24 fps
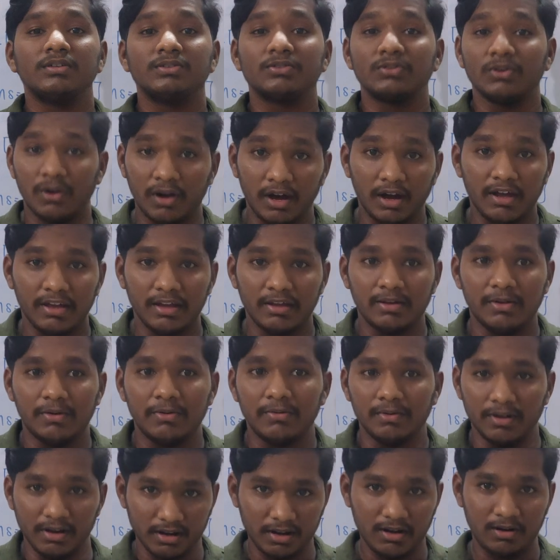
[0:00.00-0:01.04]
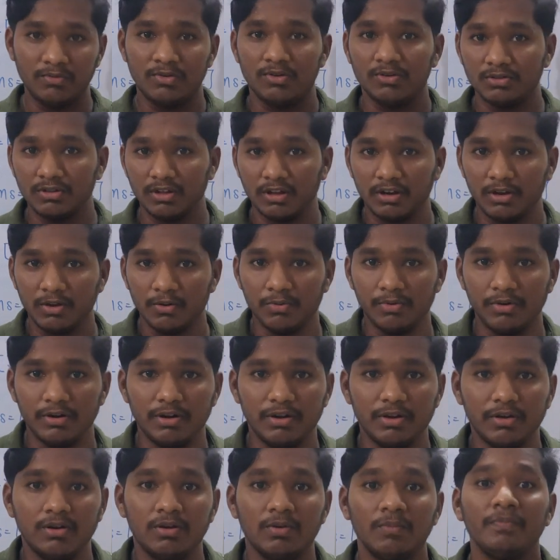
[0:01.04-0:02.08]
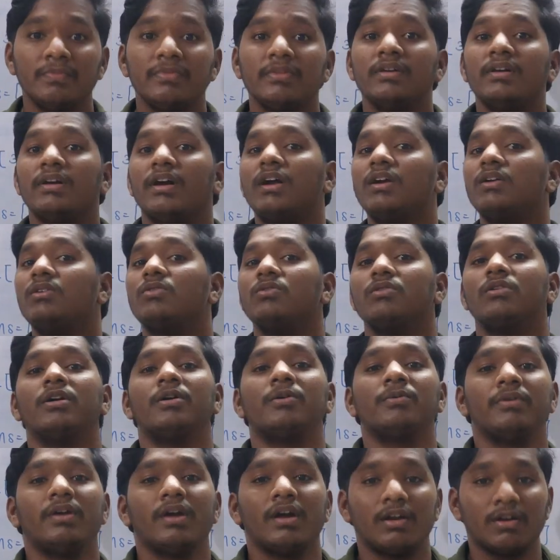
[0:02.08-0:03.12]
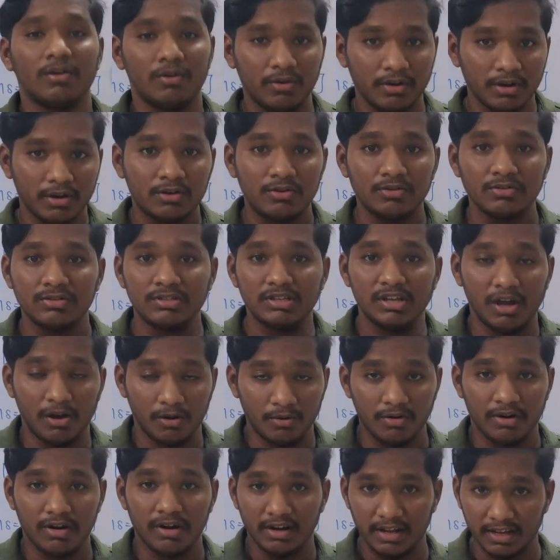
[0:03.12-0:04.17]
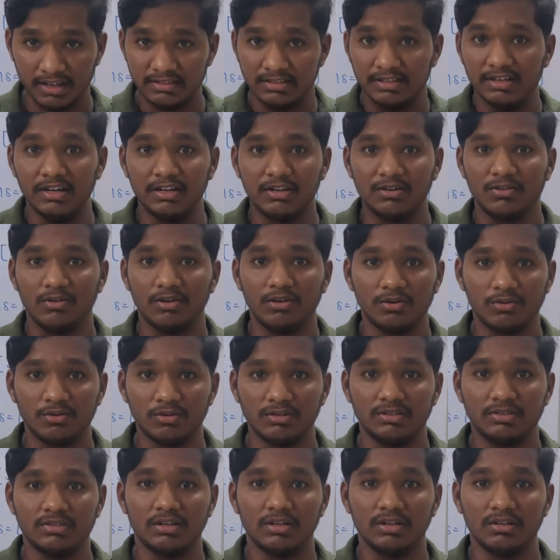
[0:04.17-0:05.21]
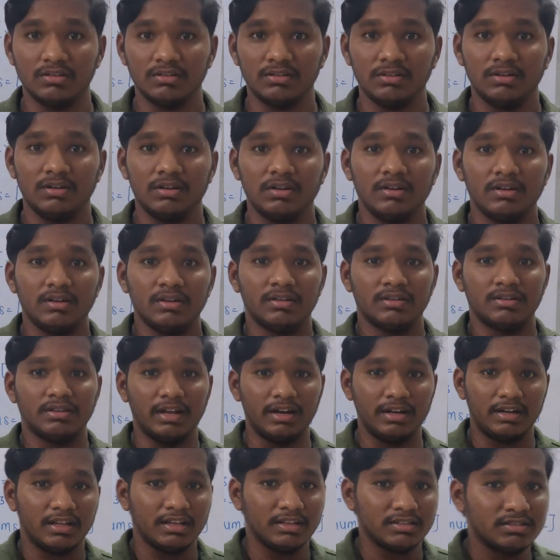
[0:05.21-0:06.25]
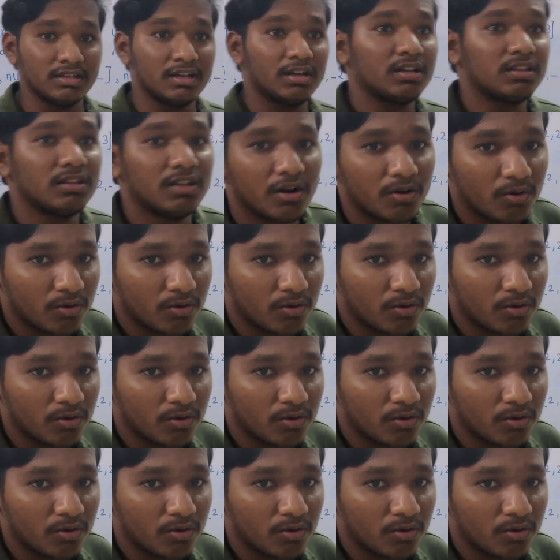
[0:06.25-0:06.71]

So hi, welcome to the new video, and today we are going to see our next LeetCode question, that is the